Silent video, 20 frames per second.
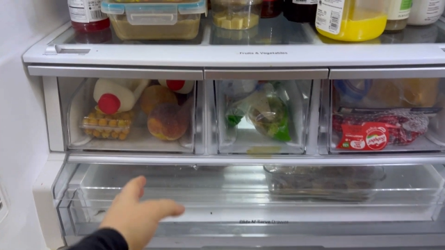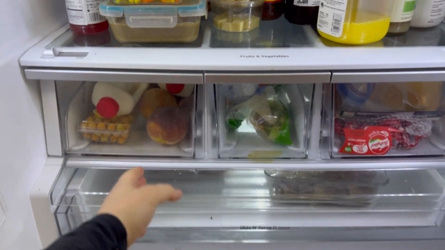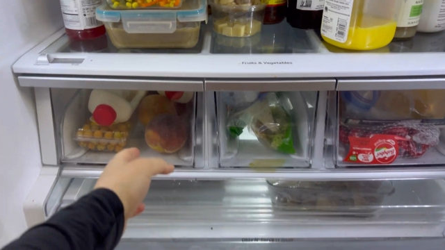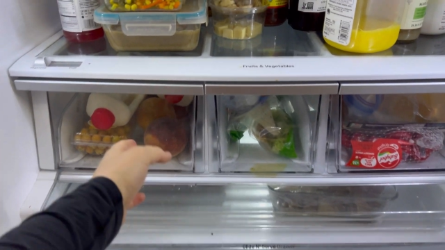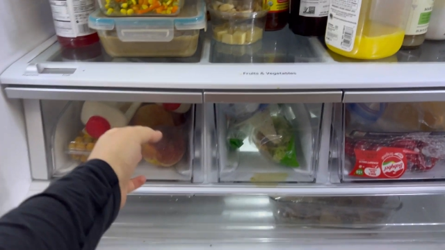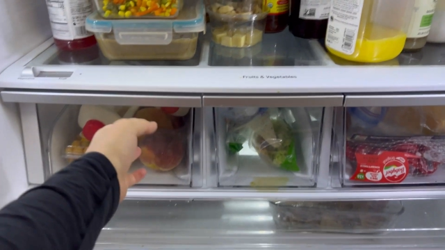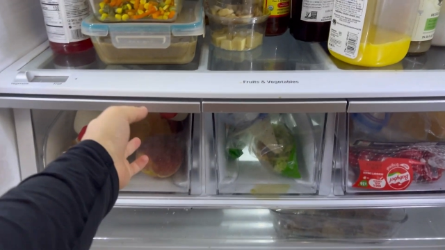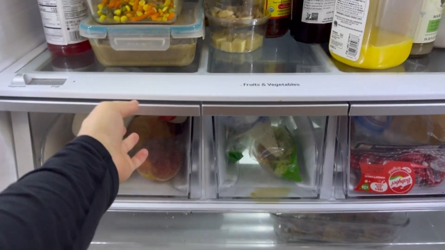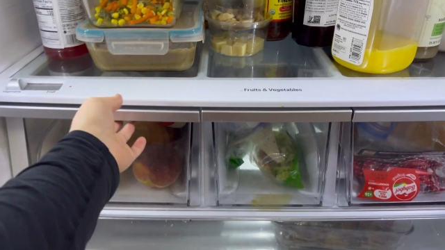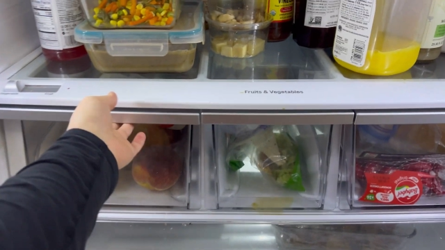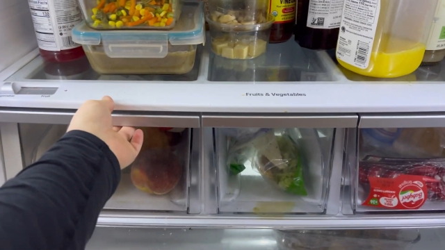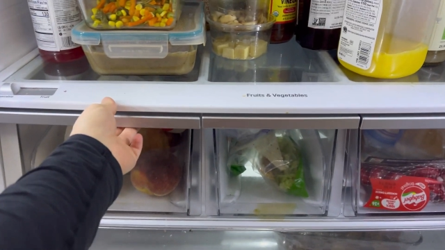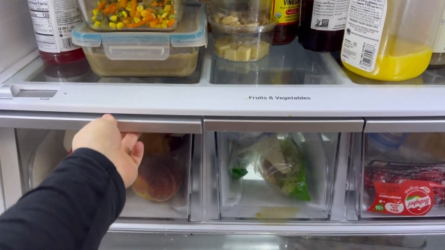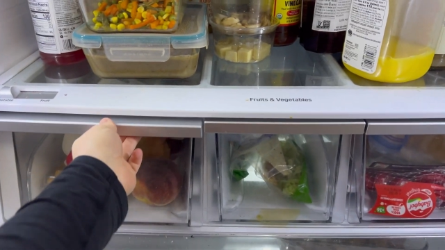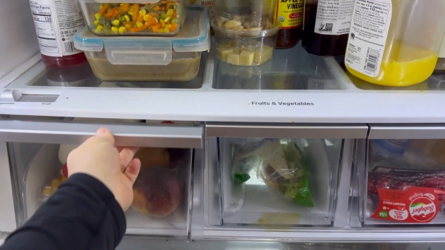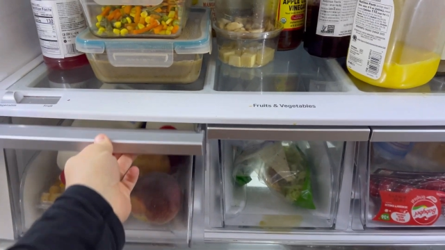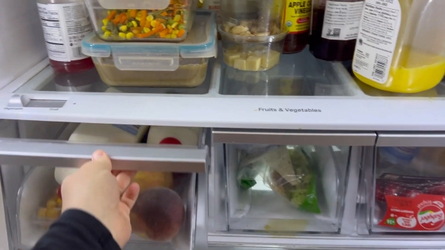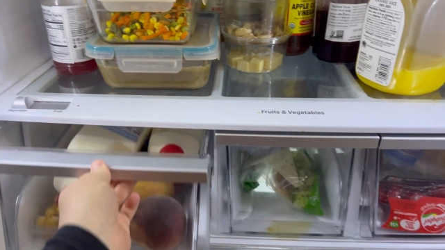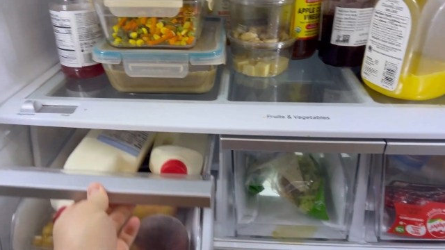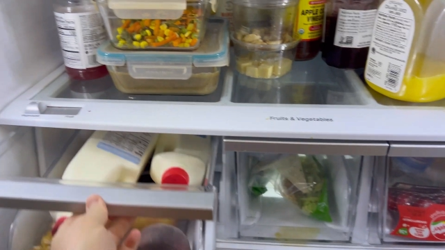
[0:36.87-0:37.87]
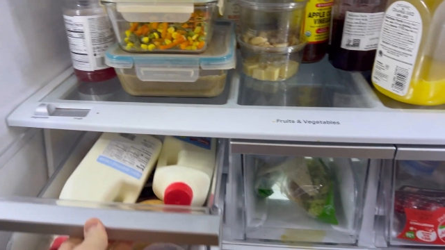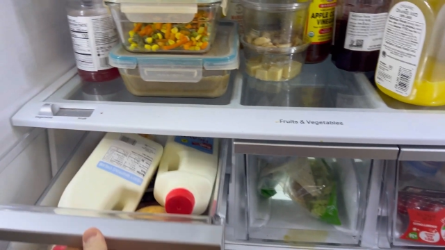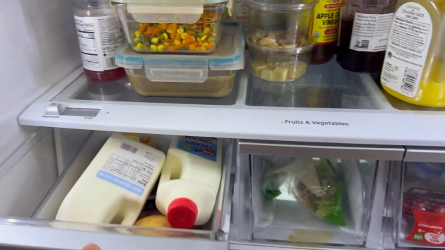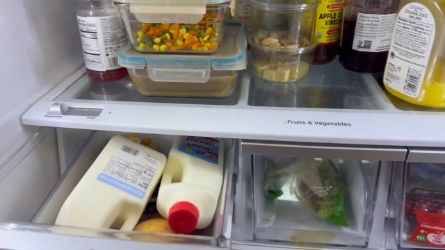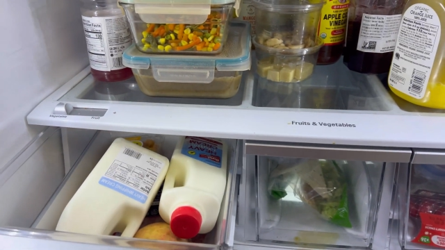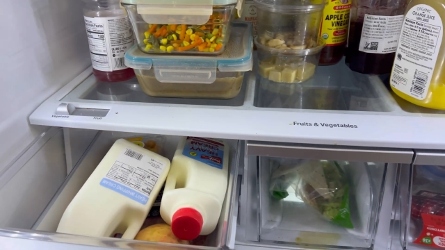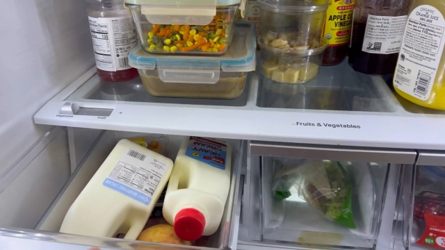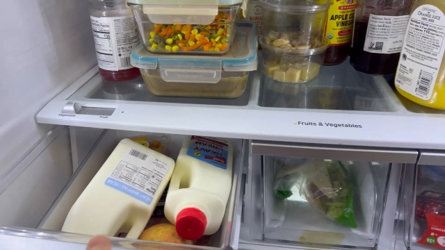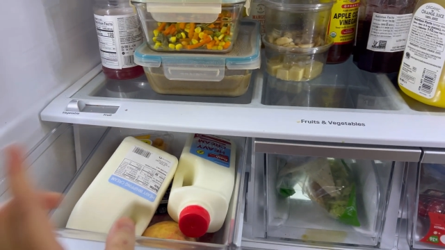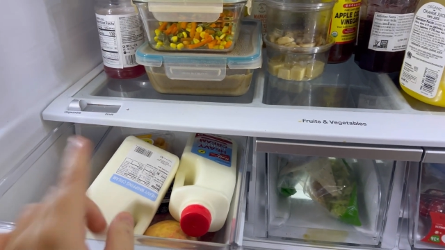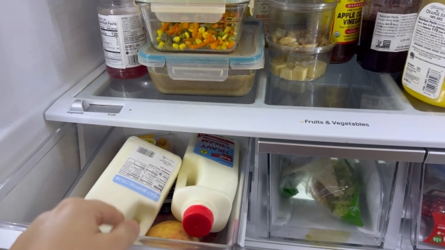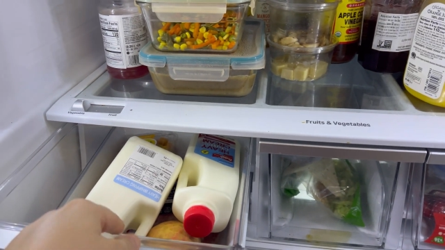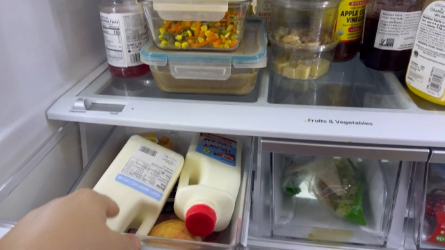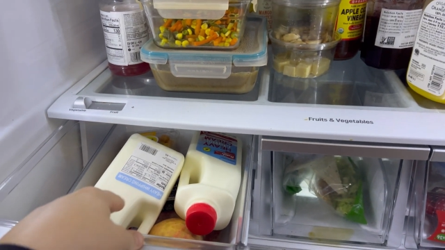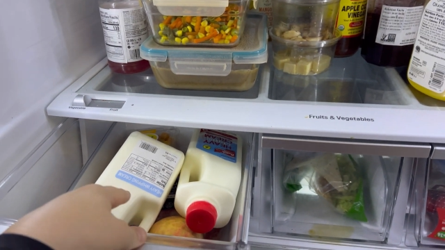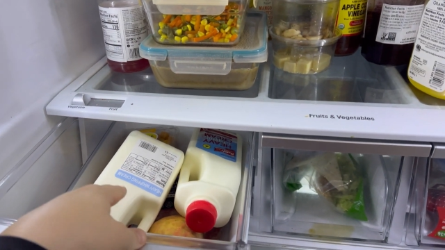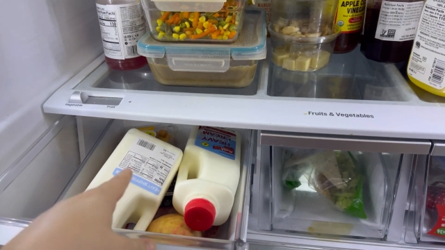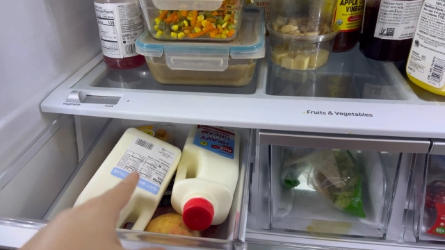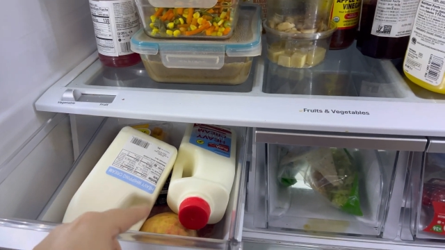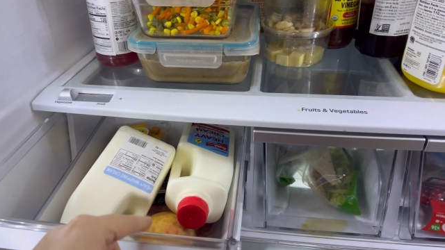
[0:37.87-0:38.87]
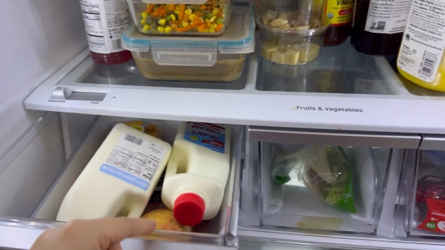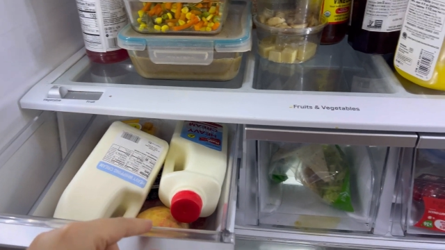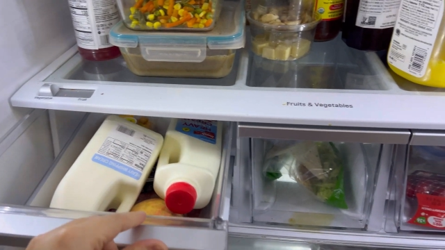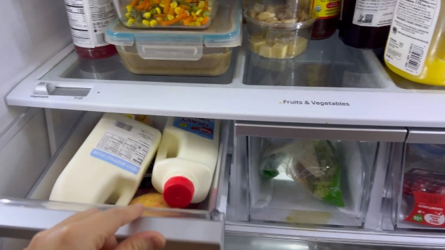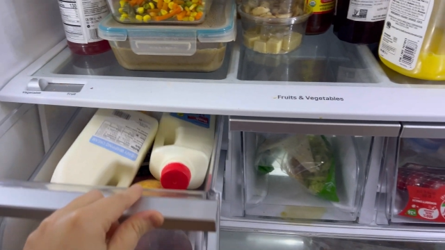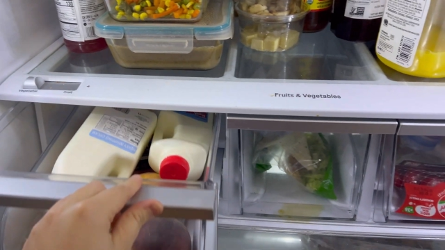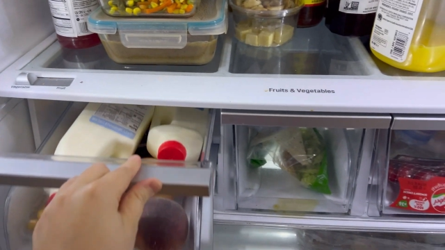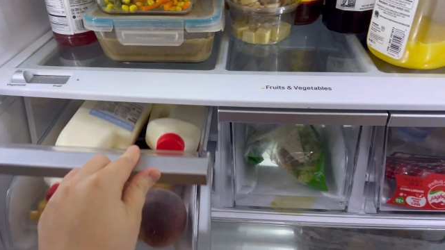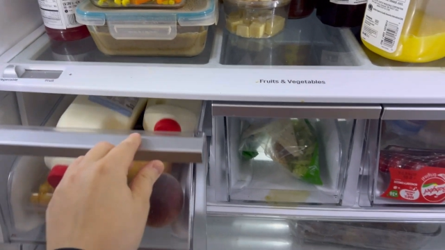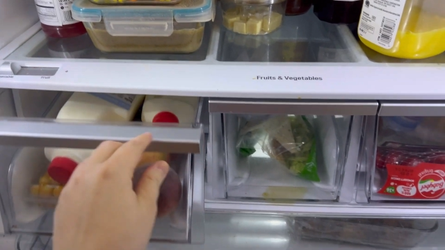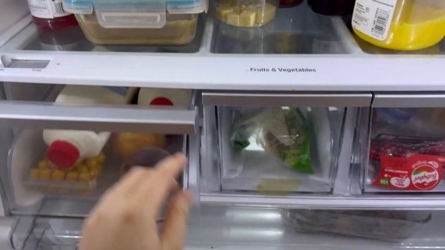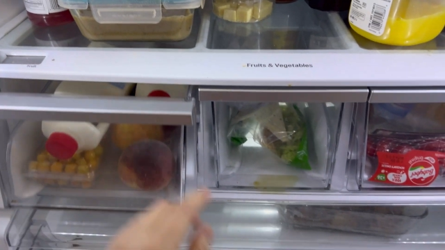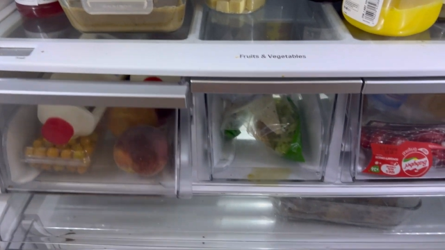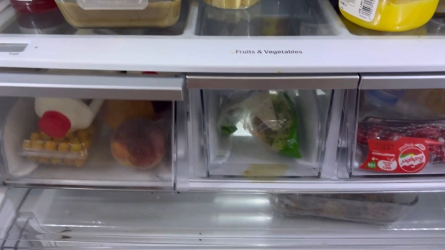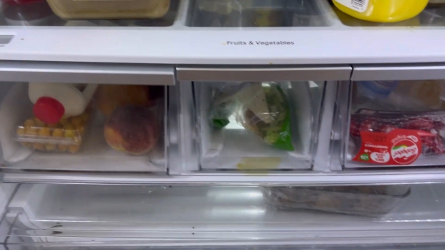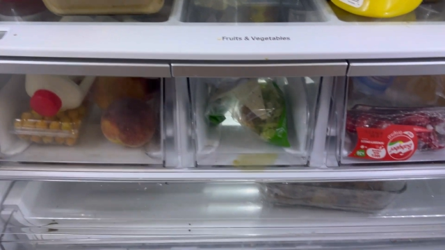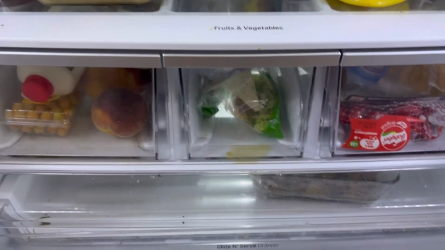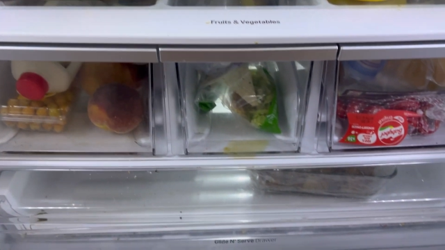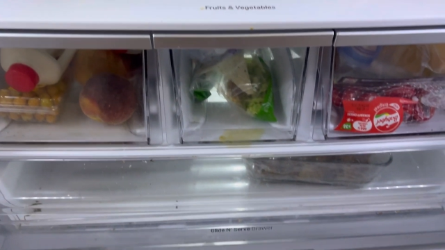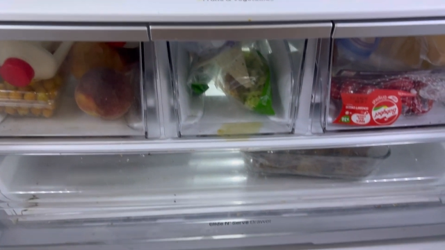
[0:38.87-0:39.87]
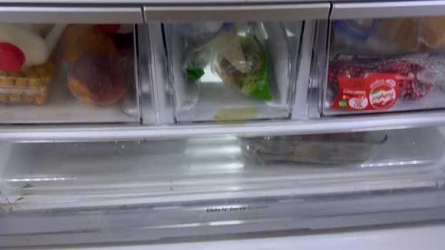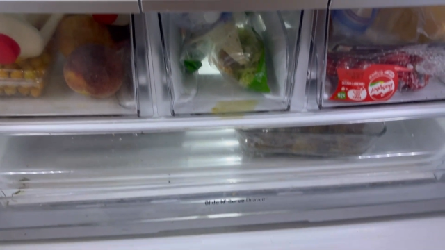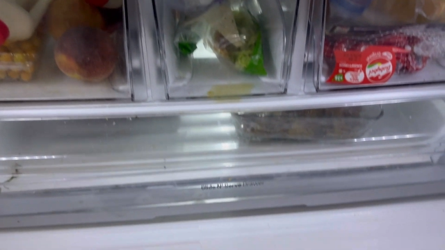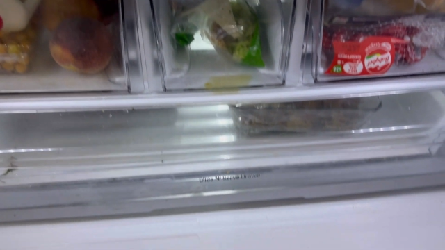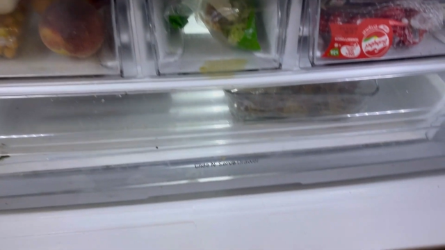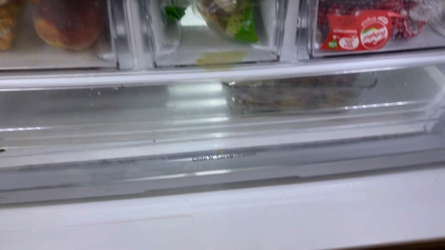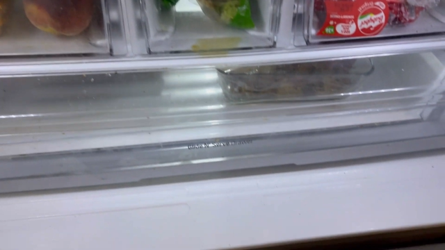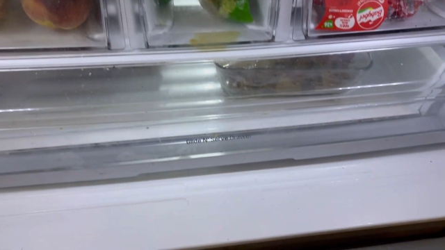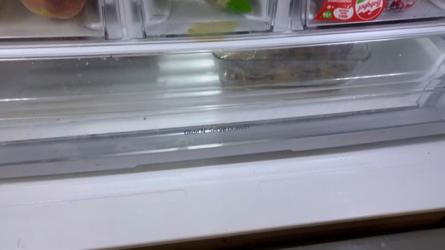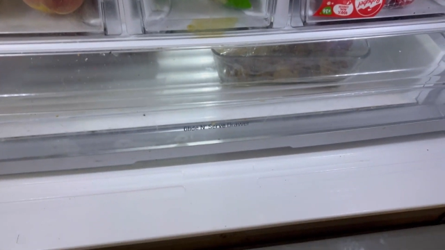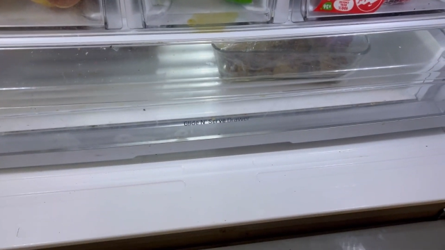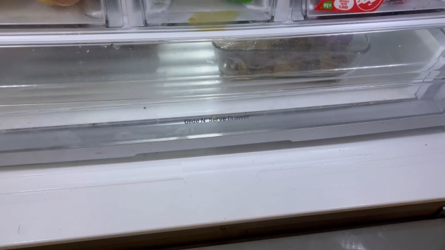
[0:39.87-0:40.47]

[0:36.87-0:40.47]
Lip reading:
(no speaker visible)